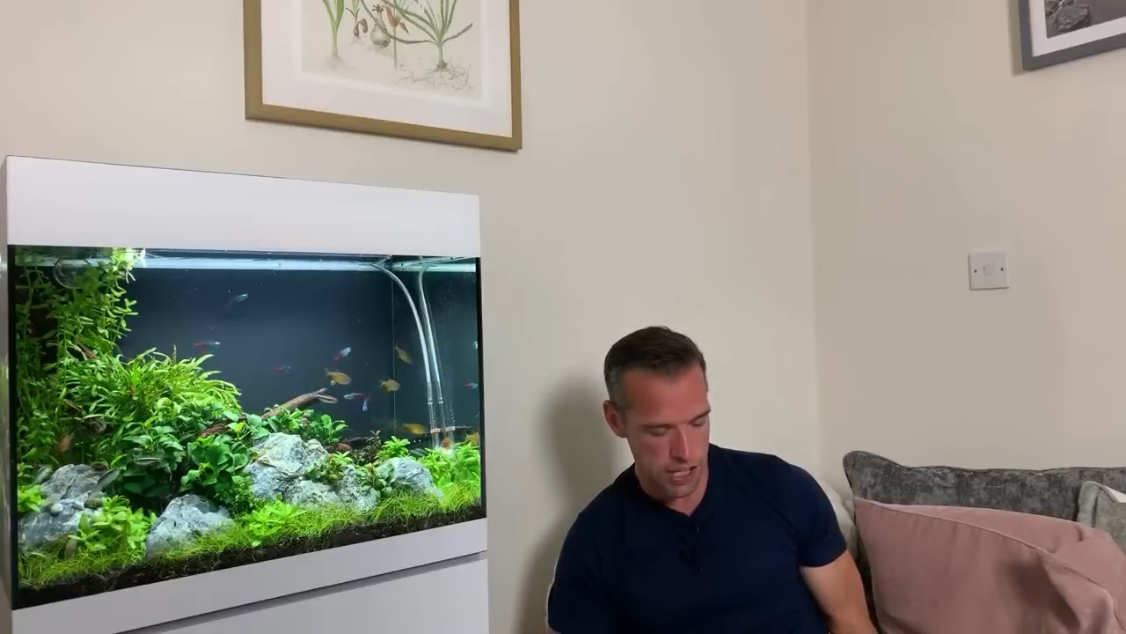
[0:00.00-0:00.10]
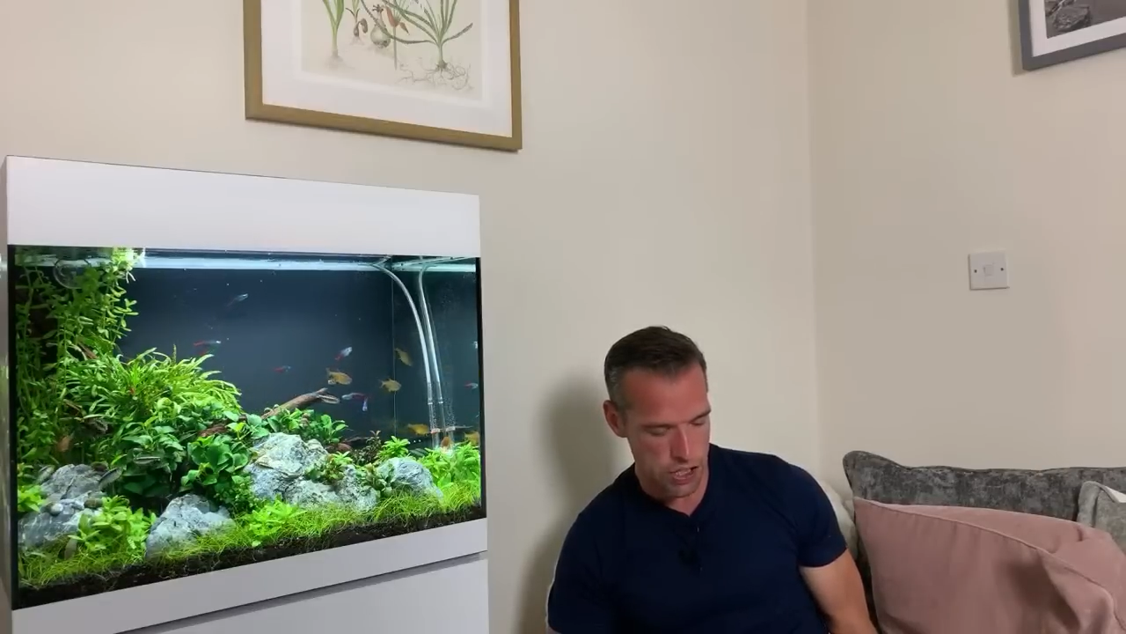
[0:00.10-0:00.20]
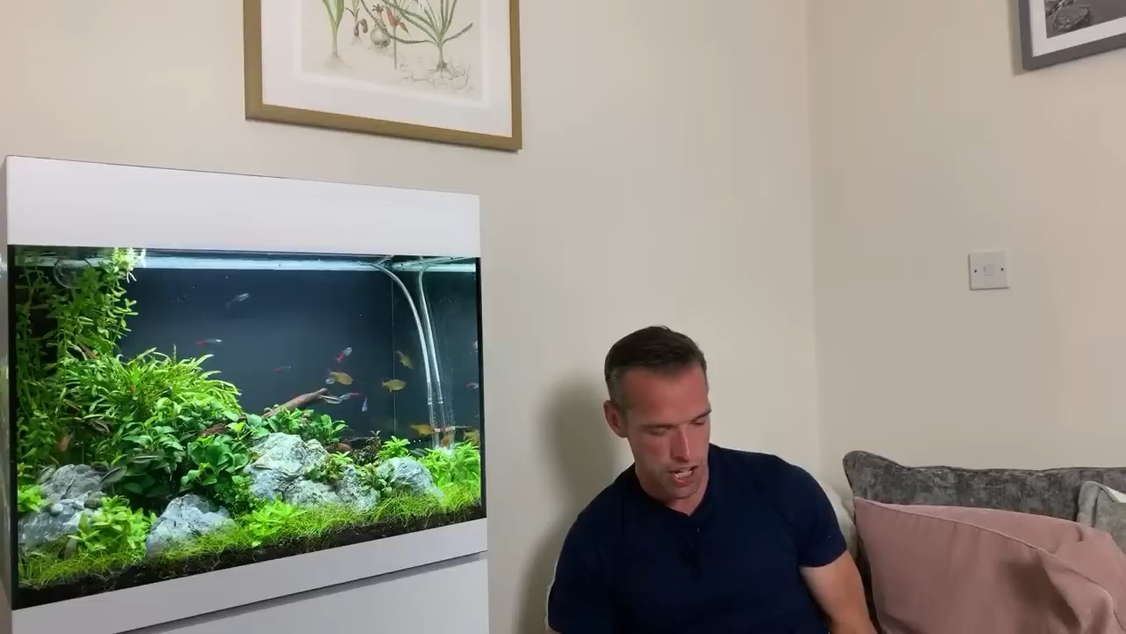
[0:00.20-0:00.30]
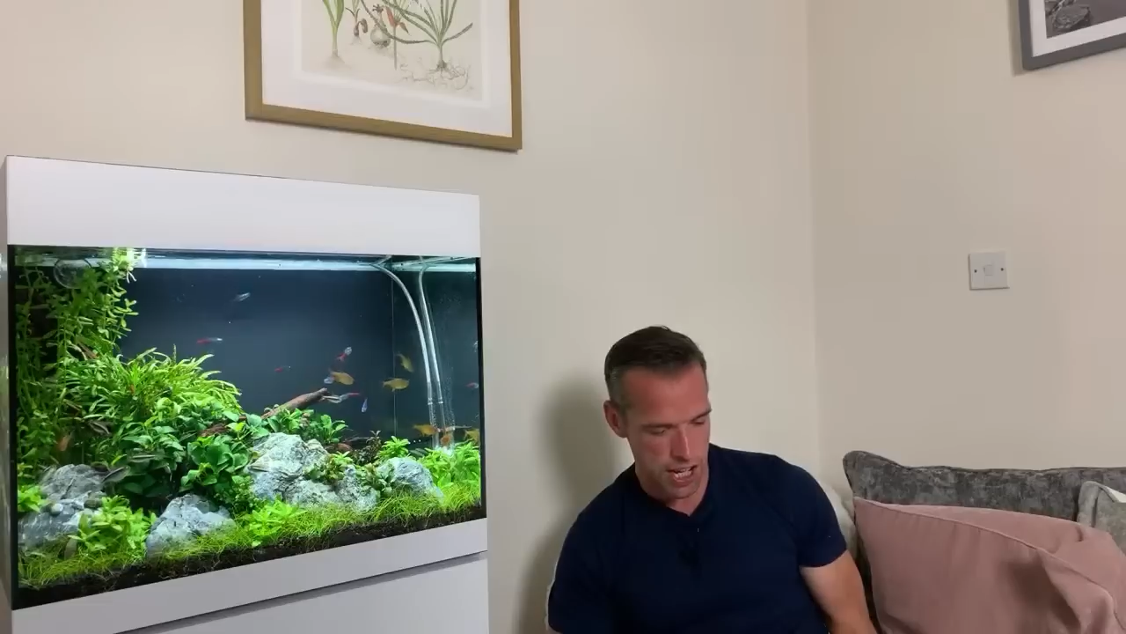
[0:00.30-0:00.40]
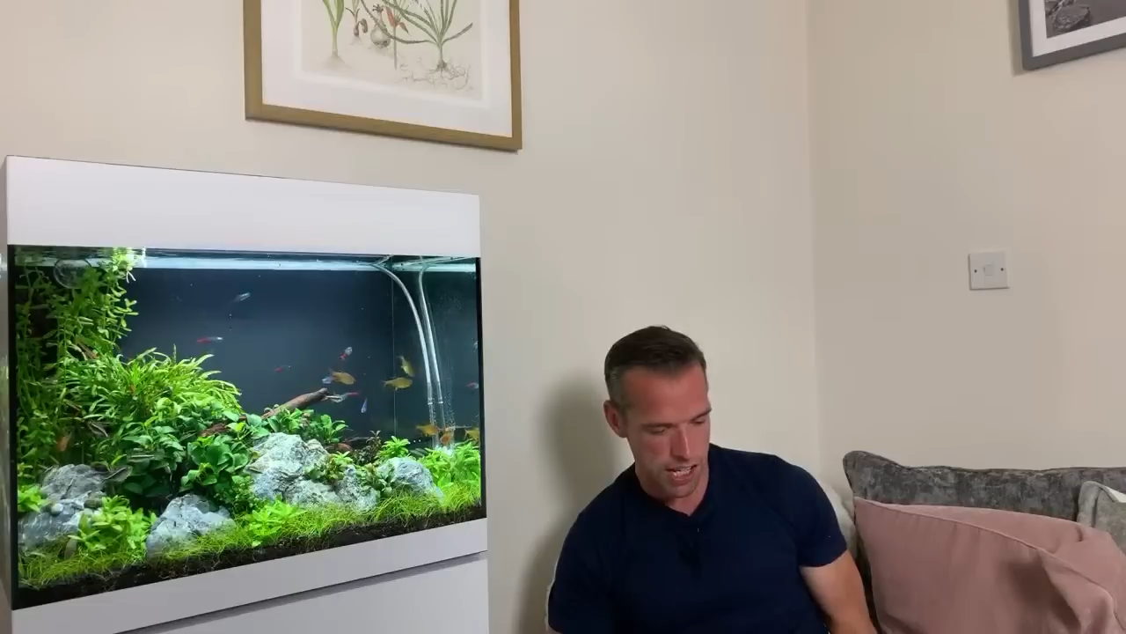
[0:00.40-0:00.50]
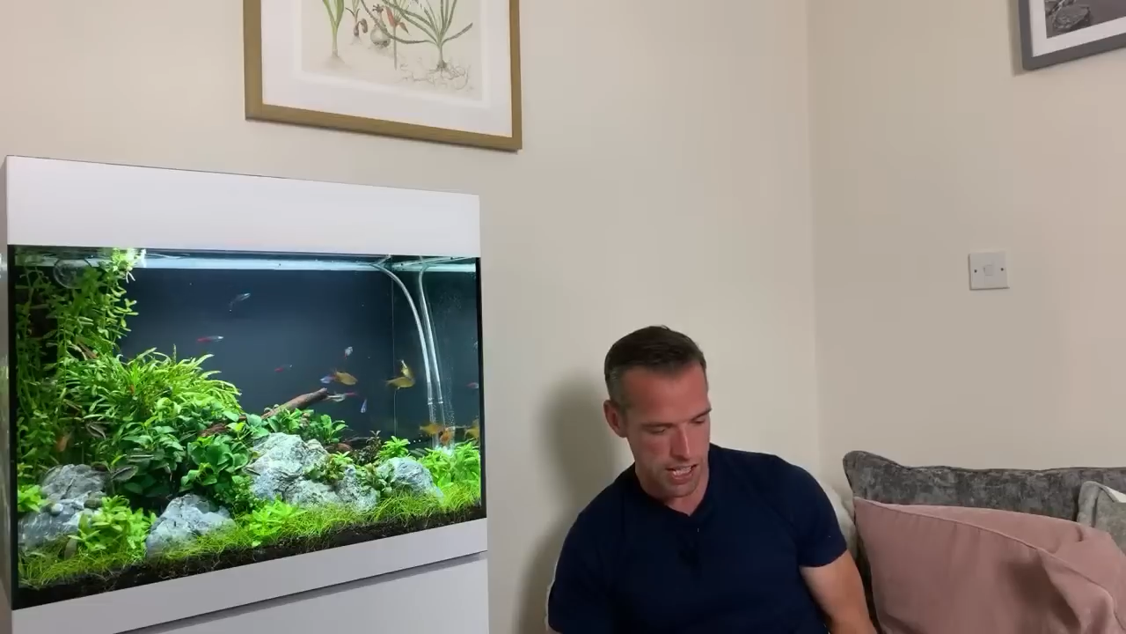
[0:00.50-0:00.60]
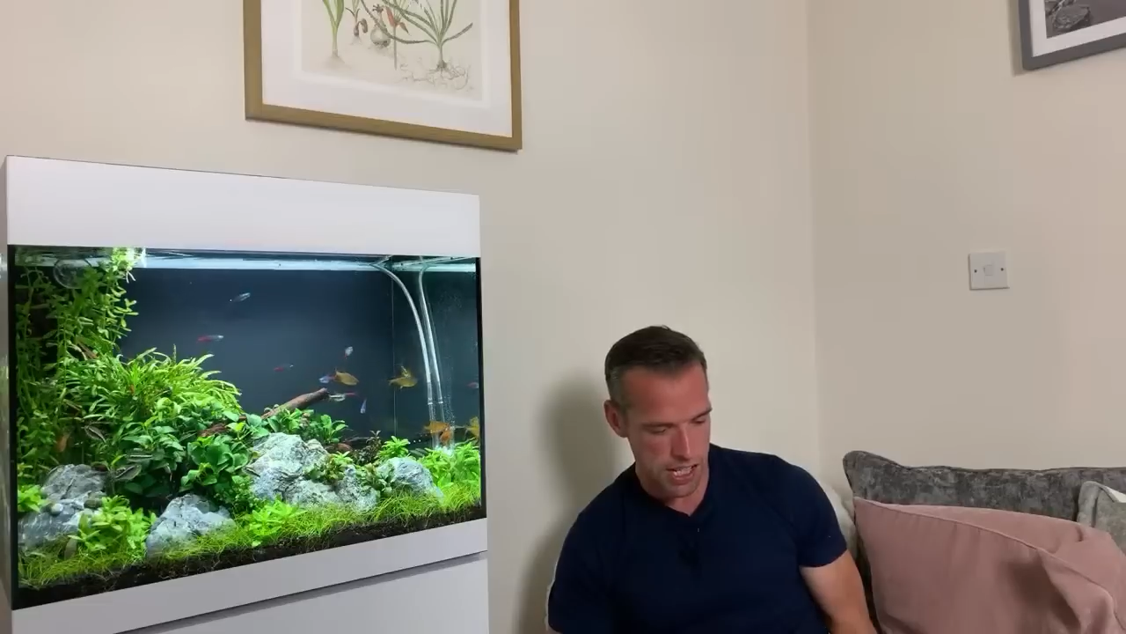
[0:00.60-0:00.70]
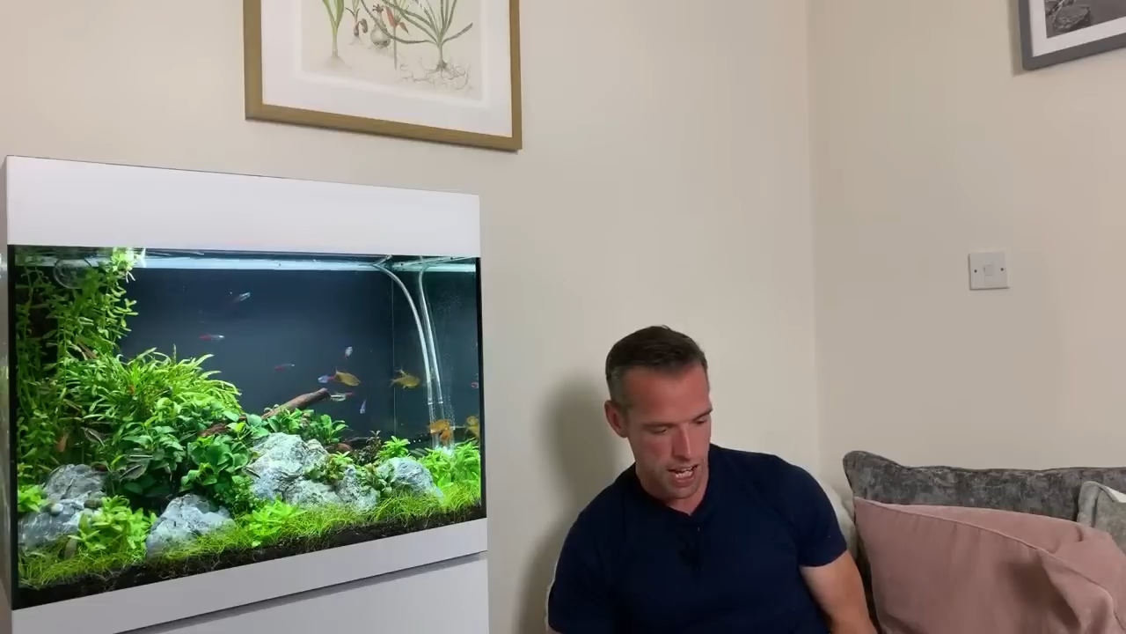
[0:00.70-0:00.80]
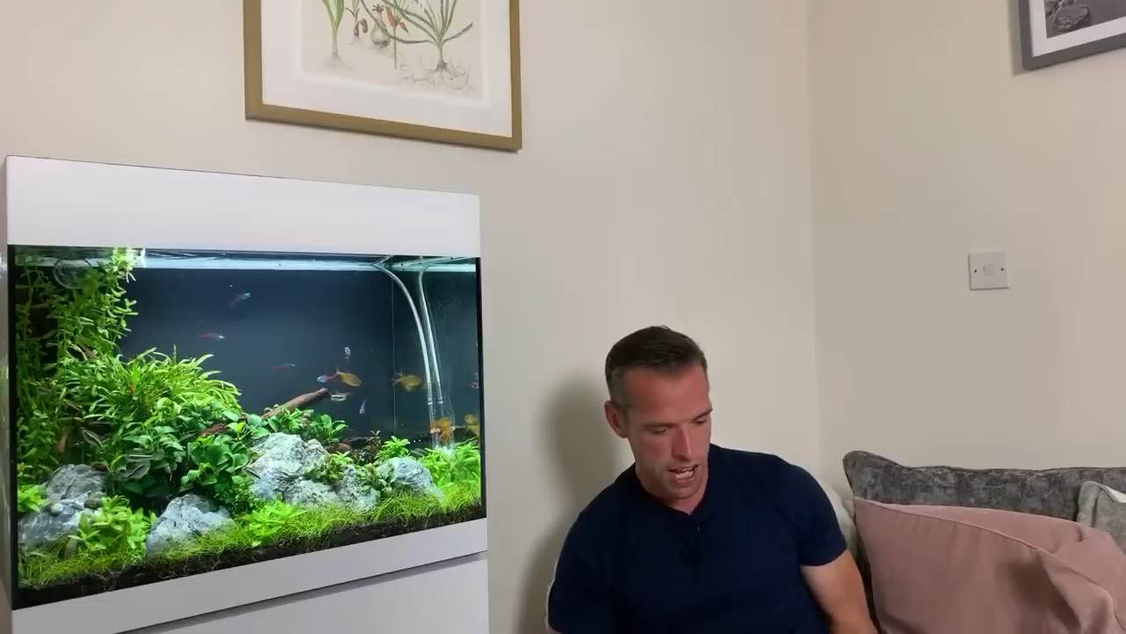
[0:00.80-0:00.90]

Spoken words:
Cheers.